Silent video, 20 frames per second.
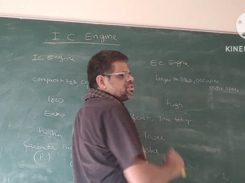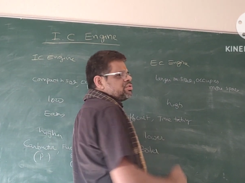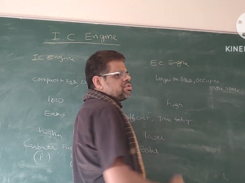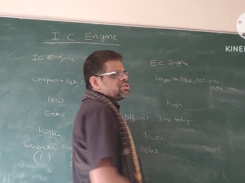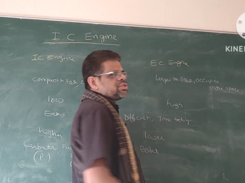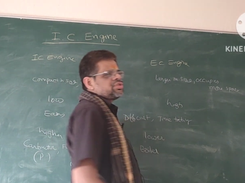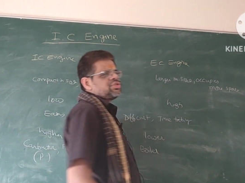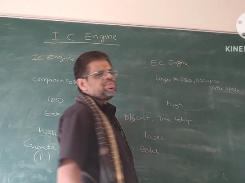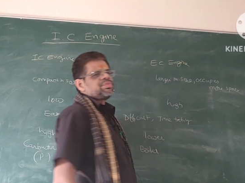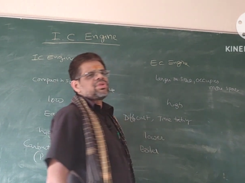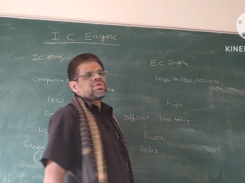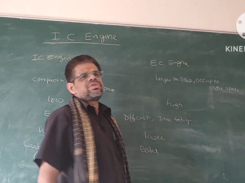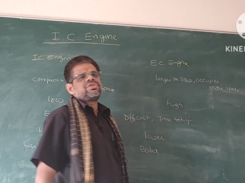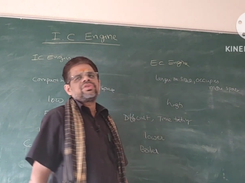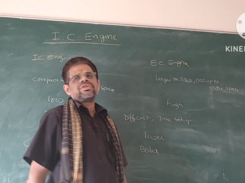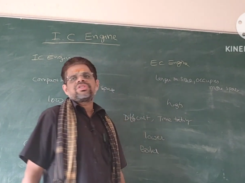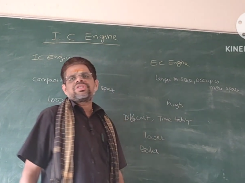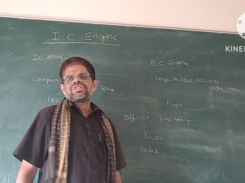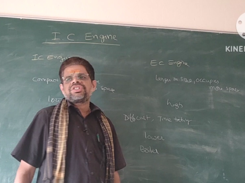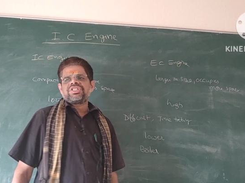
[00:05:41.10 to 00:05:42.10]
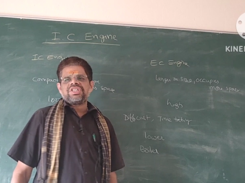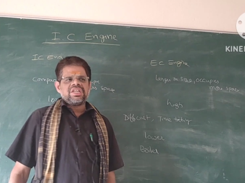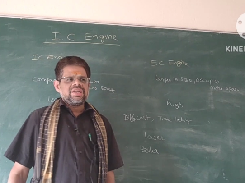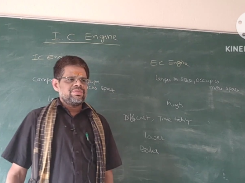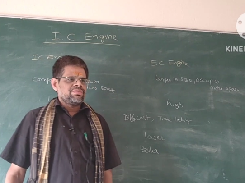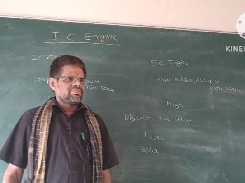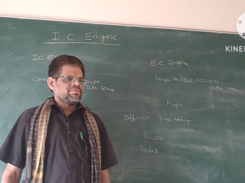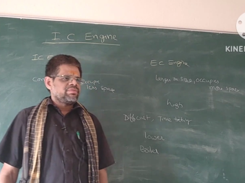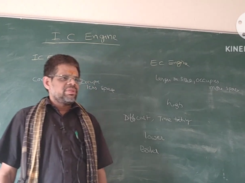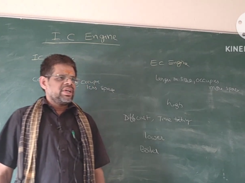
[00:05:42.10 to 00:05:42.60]
used to produce
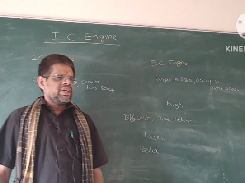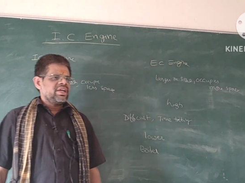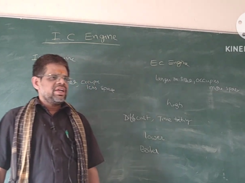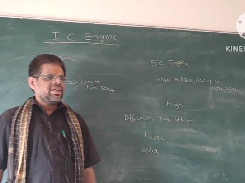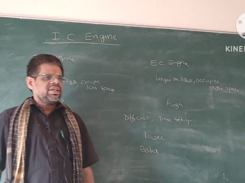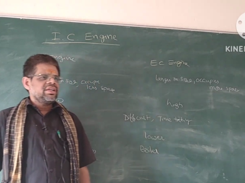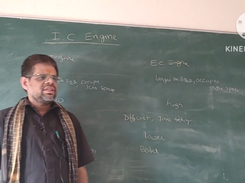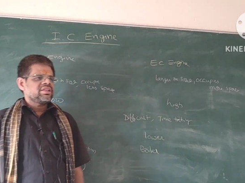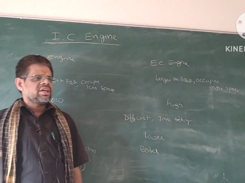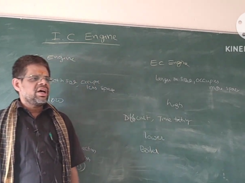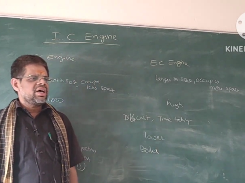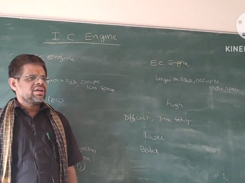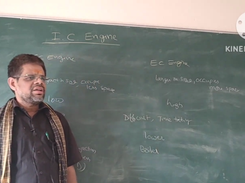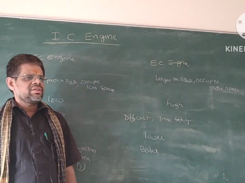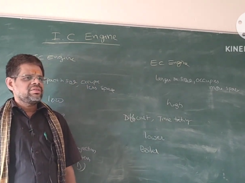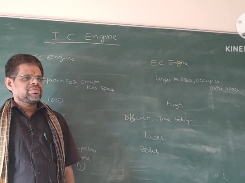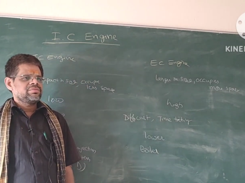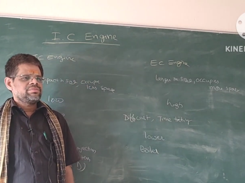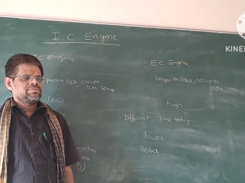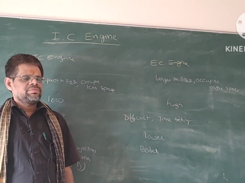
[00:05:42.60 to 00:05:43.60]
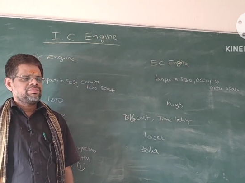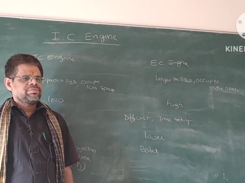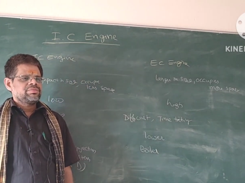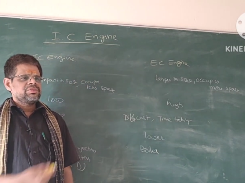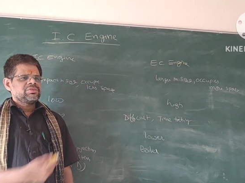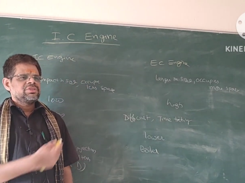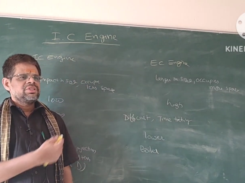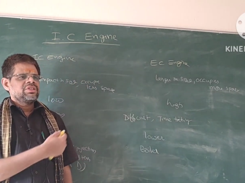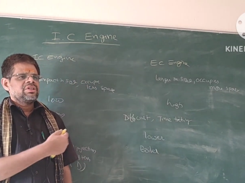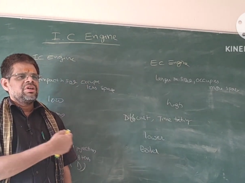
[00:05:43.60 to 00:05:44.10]
steam by heating the
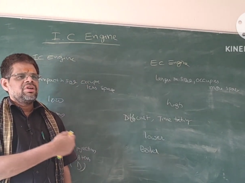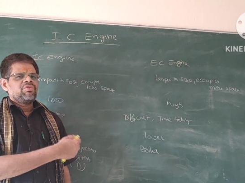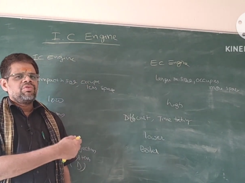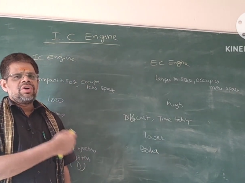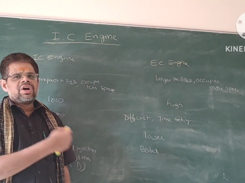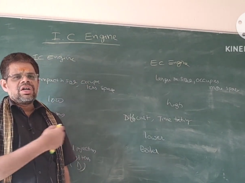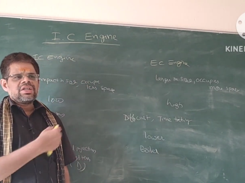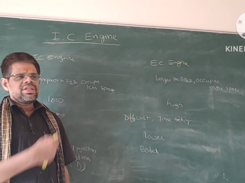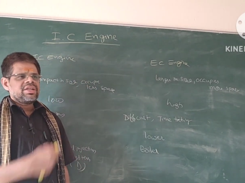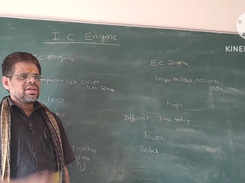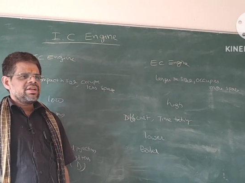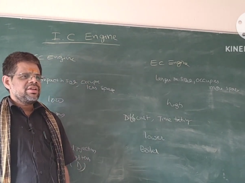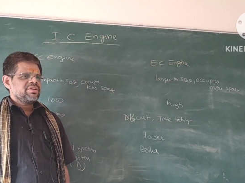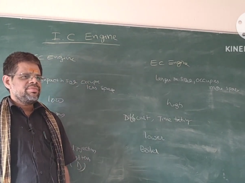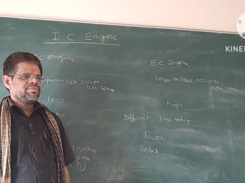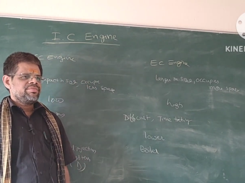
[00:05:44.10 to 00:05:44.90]
water.